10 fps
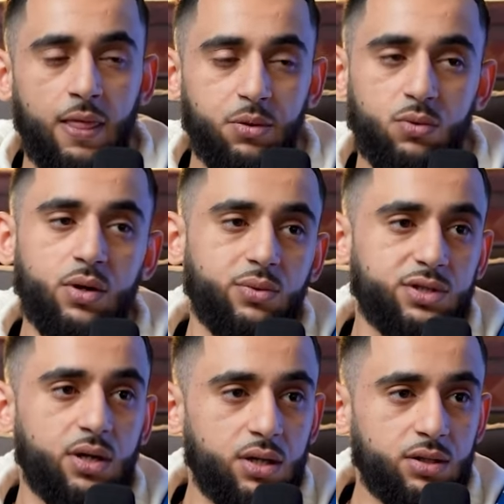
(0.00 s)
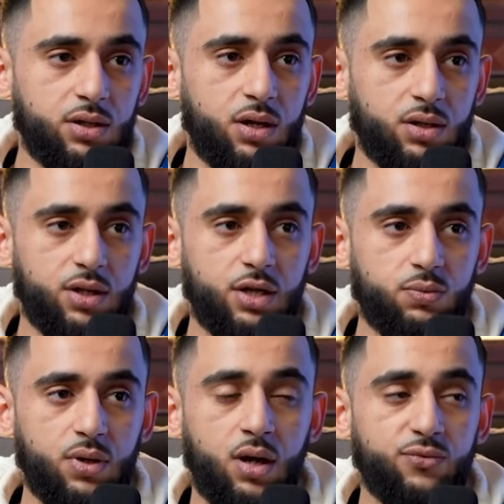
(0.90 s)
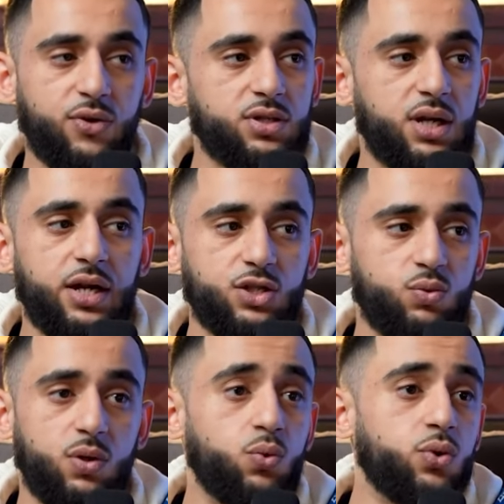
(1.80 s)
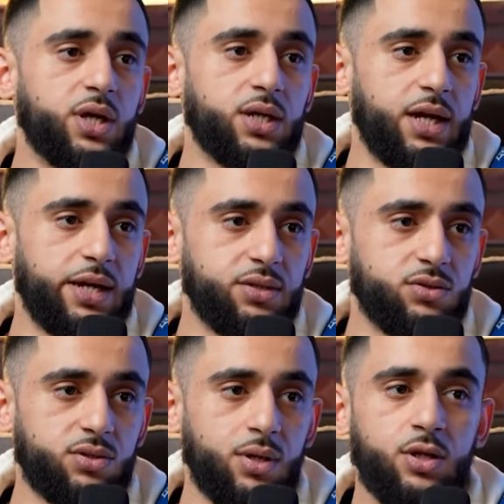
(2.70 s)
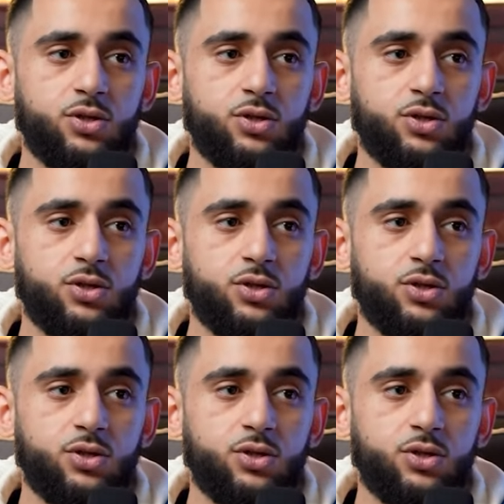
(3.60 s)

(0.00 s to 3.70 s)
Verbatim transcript: But where we started in the arcade, our first clients were walk-in clients,